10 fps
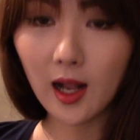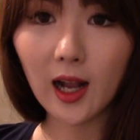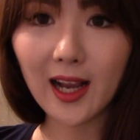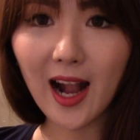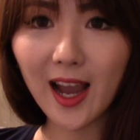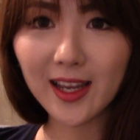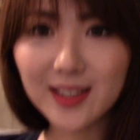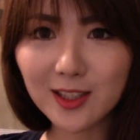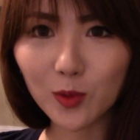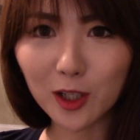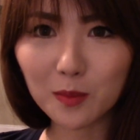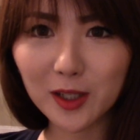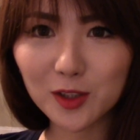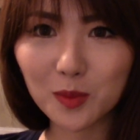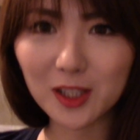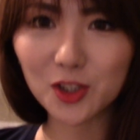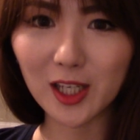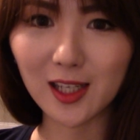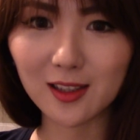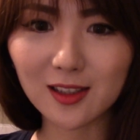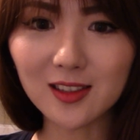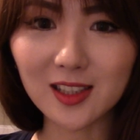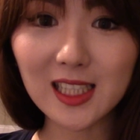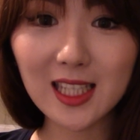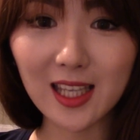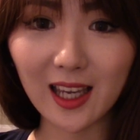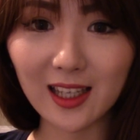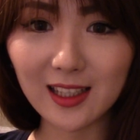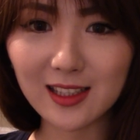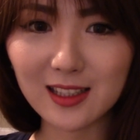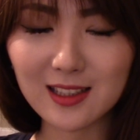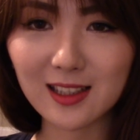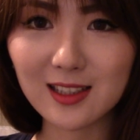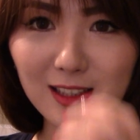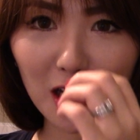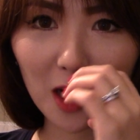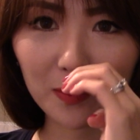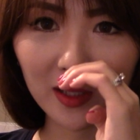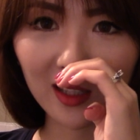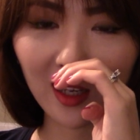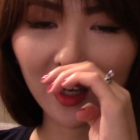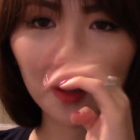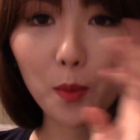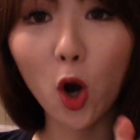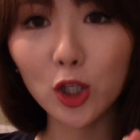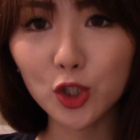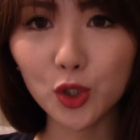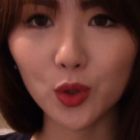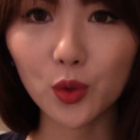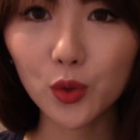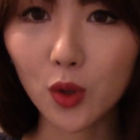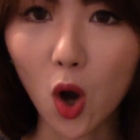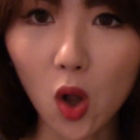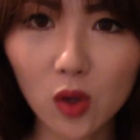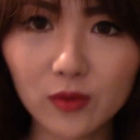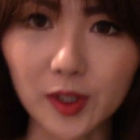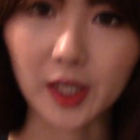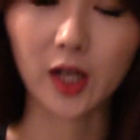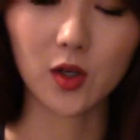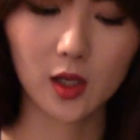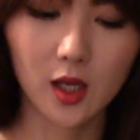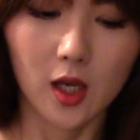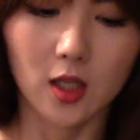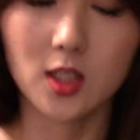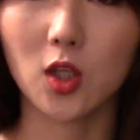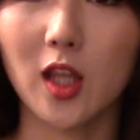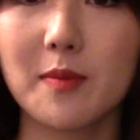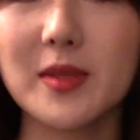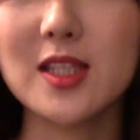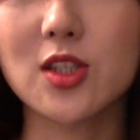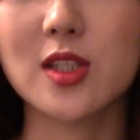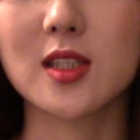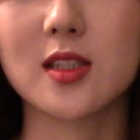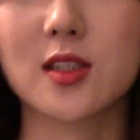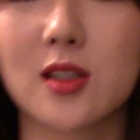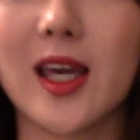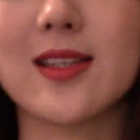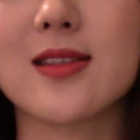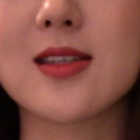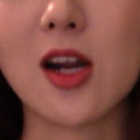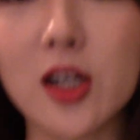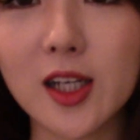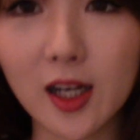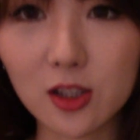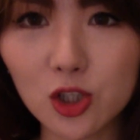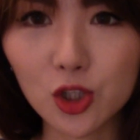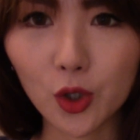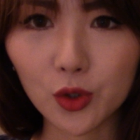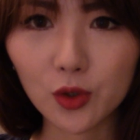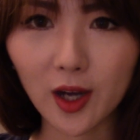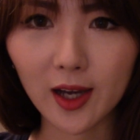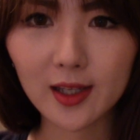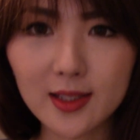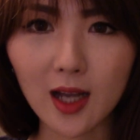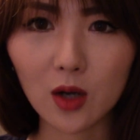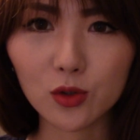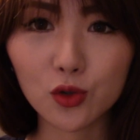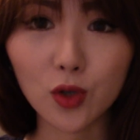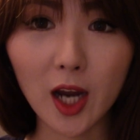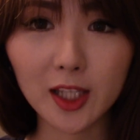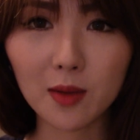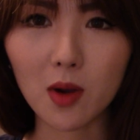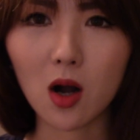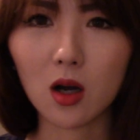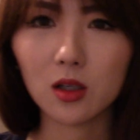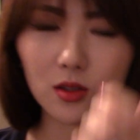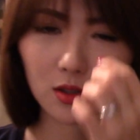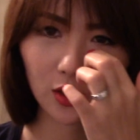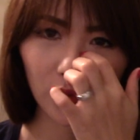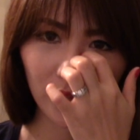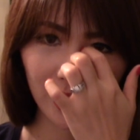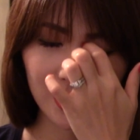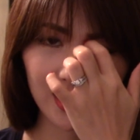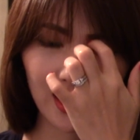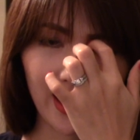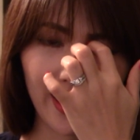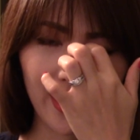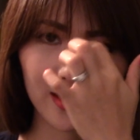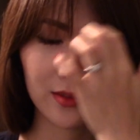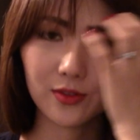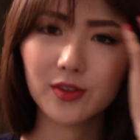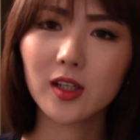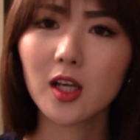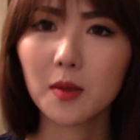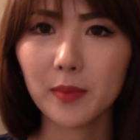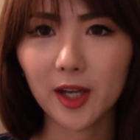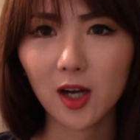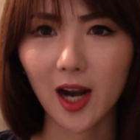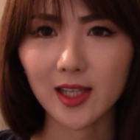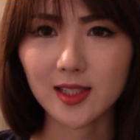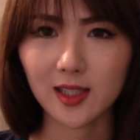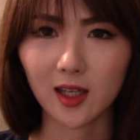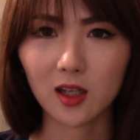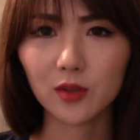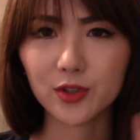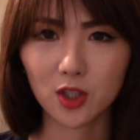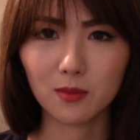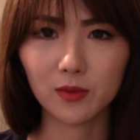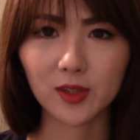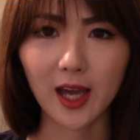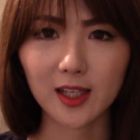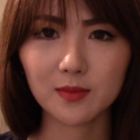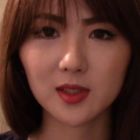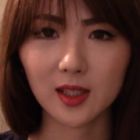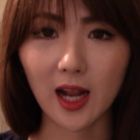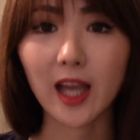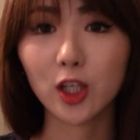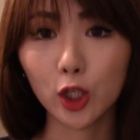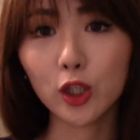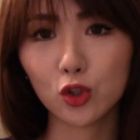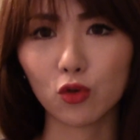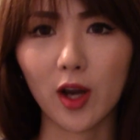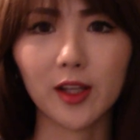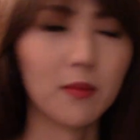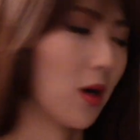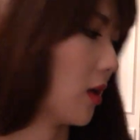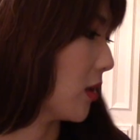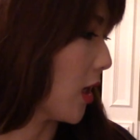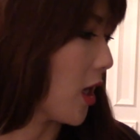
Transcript: Hi guys, welcome back to my channel again. This is gonna be a part 2 haul video, so let me just get started and show you guys. I will try them on so you guys can have better idea of some of the items that I could try them on,